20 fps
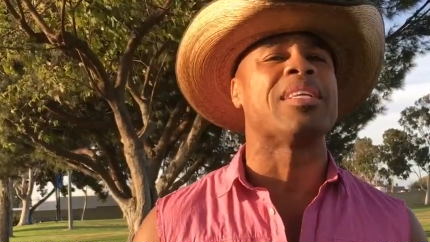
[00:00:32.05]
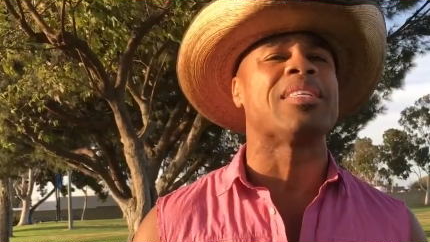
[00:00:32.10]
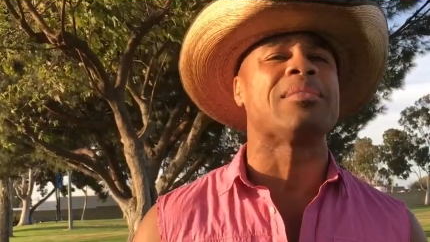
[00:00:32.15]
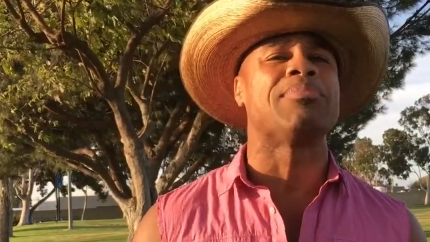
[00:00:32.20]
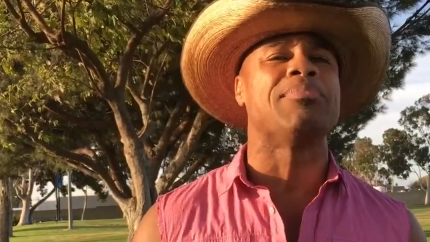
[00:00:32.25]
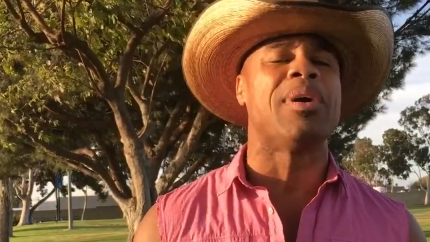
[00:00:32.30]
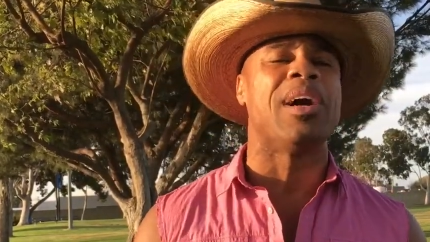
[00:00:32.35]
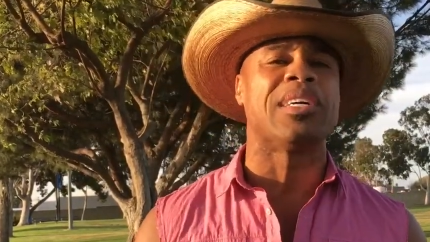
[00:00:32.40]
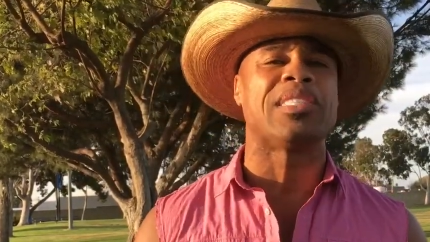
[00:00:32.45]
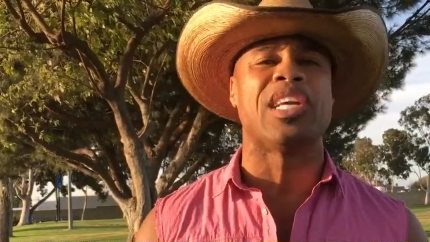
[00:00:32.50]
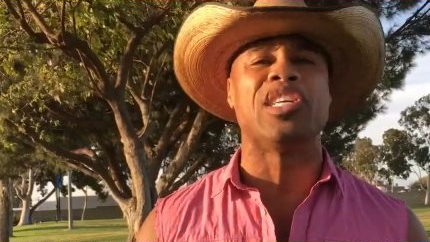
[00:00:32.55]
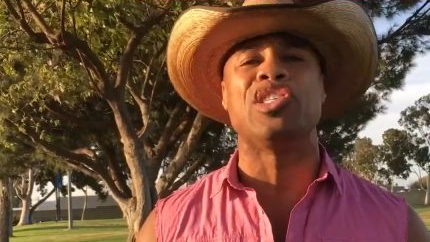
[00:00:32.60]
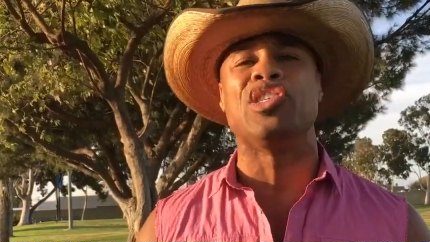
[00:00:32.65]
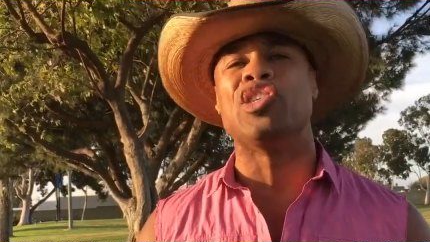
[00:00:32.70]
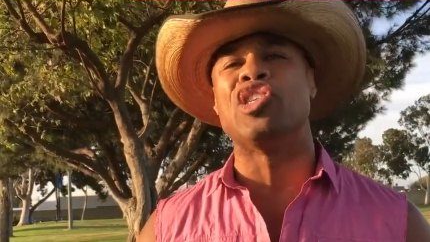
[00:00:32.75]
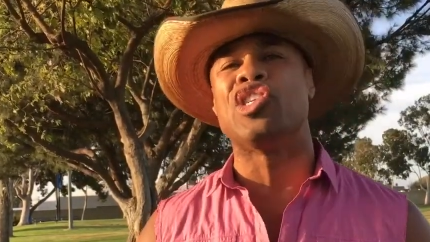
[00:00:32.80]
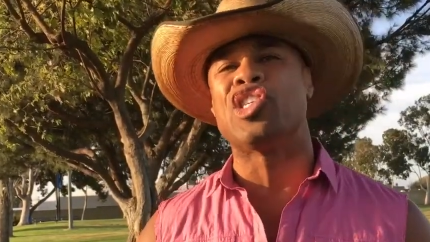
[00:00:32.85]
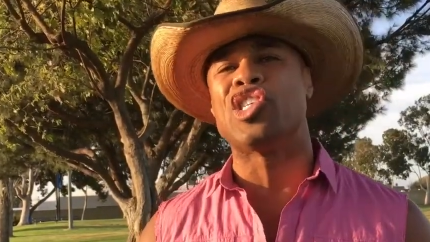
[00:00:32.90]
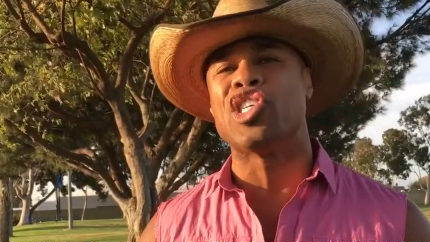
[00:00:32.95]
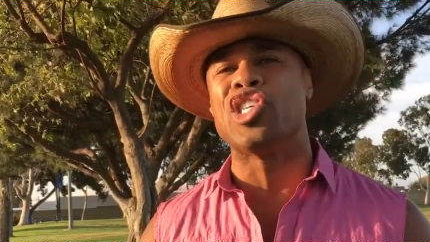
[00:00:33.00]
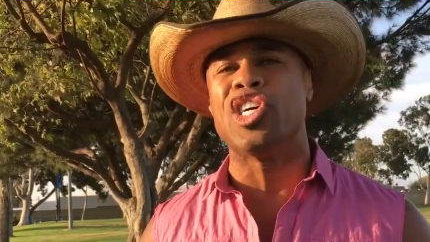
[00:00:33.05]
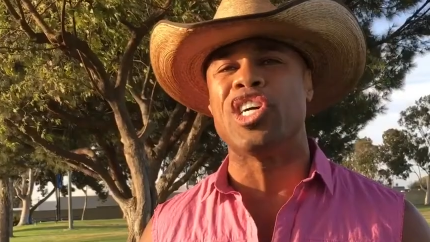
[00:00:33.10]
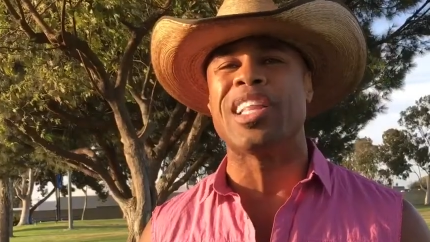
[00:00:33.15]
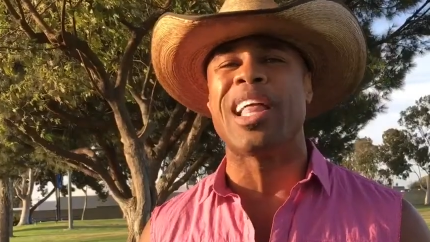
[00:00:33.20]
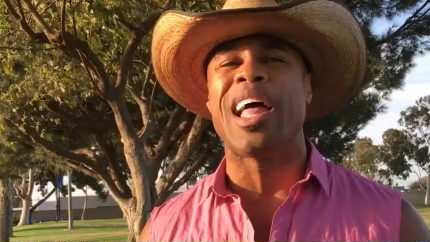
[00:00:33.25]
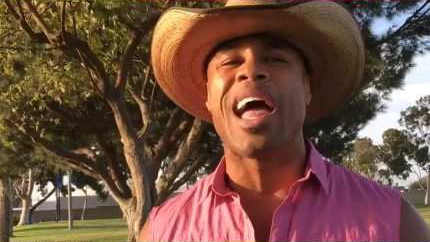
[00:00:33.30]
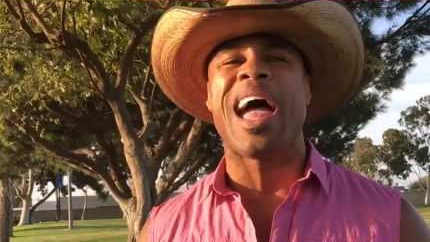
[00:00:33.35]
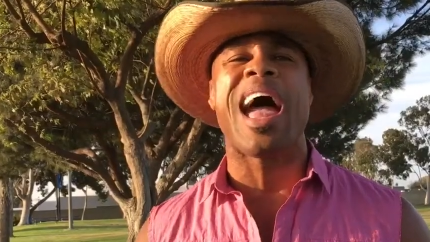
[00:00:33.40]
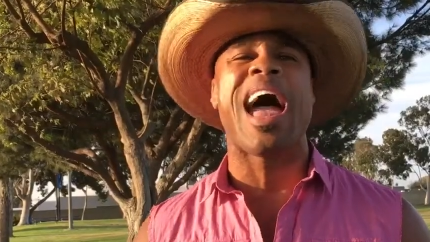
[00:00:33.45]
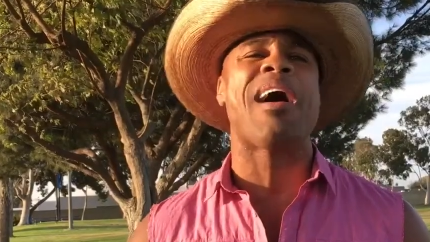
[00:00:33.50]
as much as you should
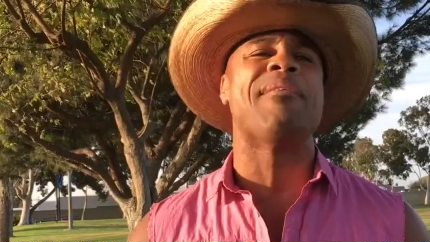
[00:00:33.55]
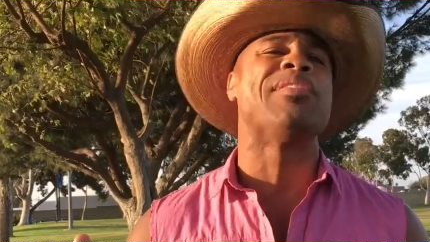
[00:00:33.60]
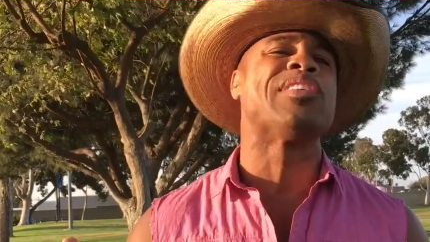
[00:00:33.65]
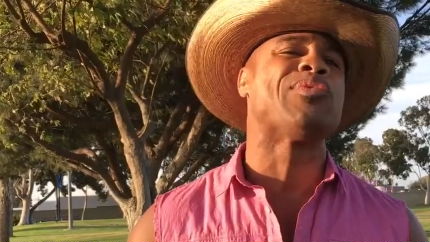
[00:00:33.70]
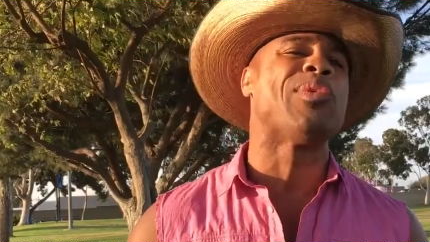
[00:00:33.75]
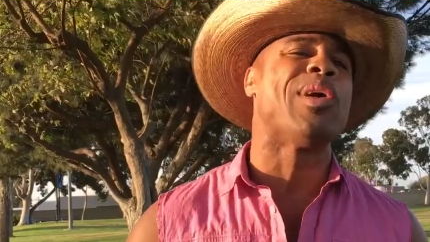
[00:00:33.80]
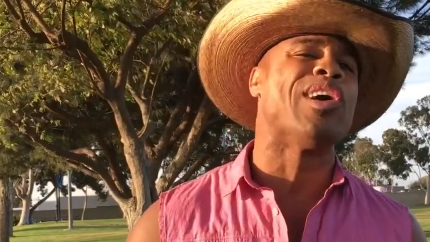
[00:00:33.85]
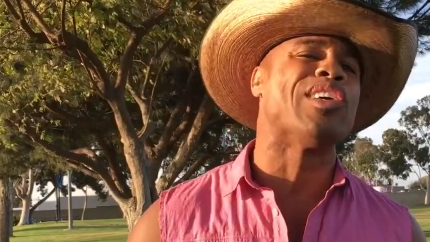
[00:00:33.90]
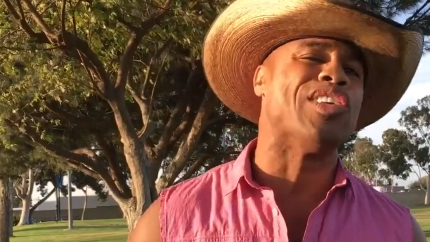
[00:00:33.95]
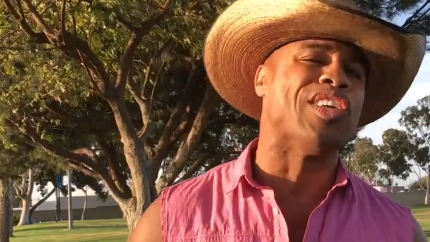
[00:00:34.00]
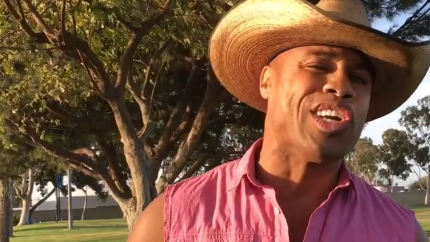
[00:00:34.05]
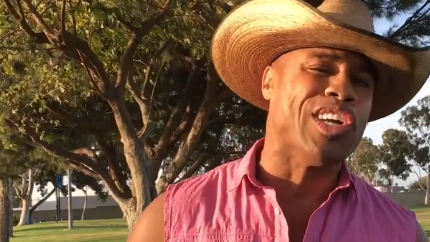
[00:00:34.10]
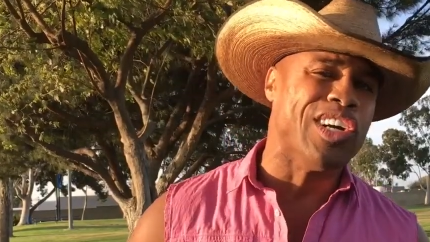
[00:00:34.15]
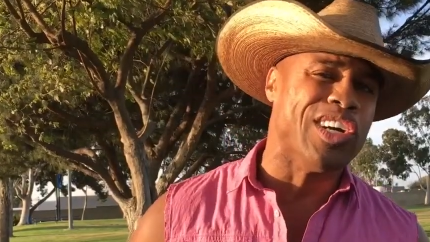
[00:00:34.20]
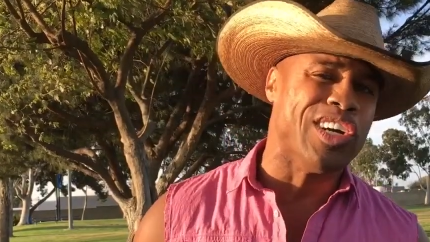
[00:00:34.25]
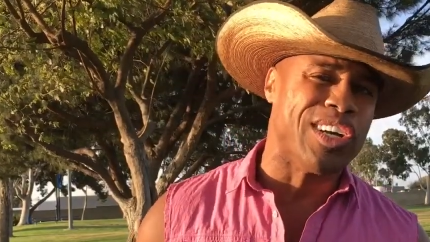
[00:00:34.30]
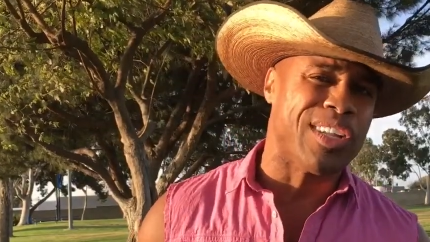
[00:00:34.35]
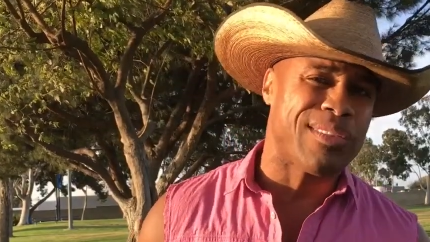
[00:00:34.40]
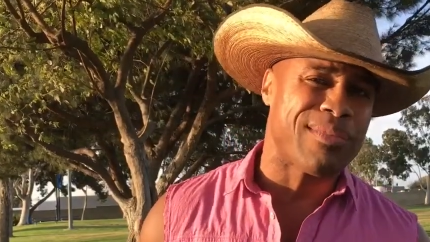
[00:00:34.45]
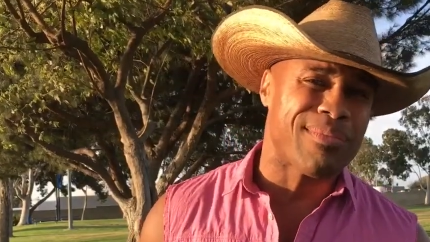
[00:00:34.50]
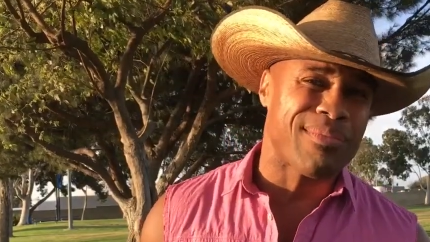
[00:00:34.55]
have as well as you could.